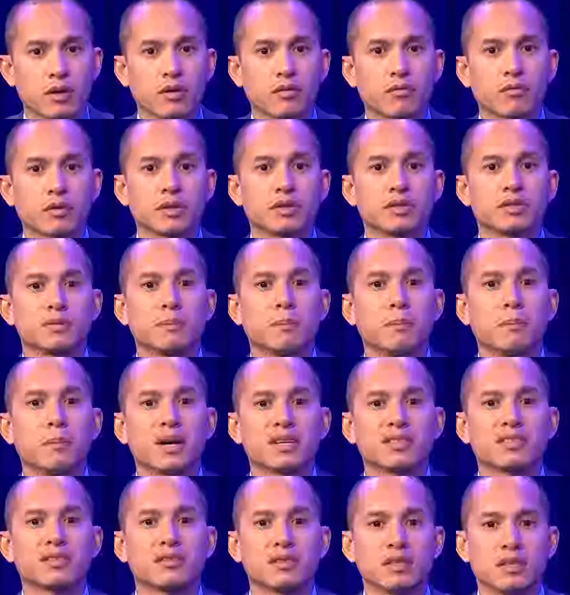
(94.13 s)
runs
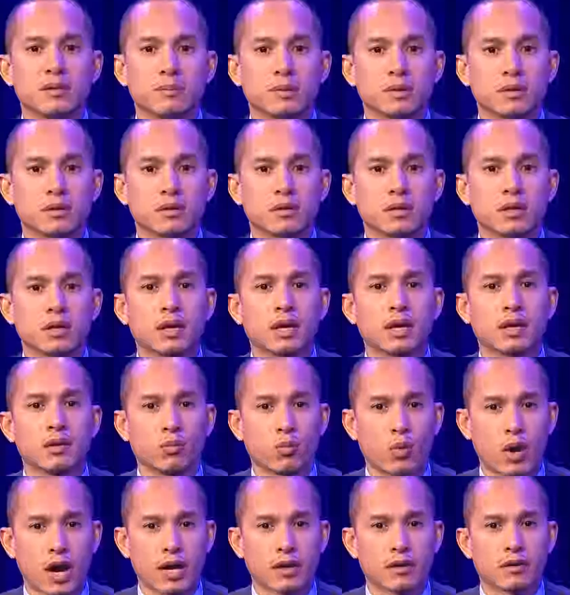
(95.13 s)
much deeper and
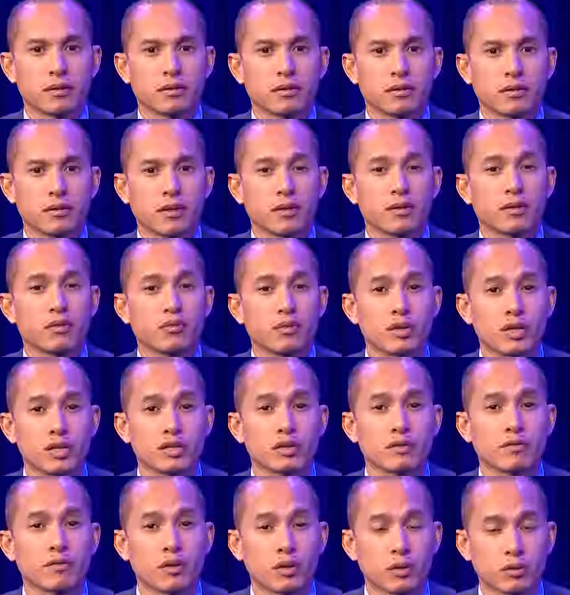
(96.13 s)
wider than the reach
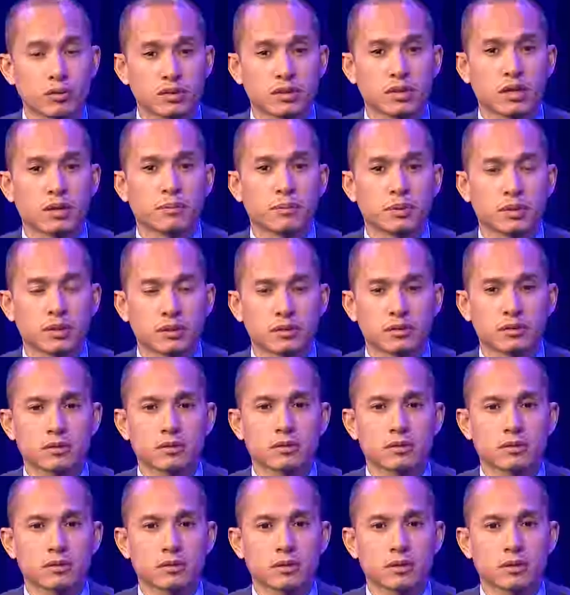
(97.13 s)
of those companies.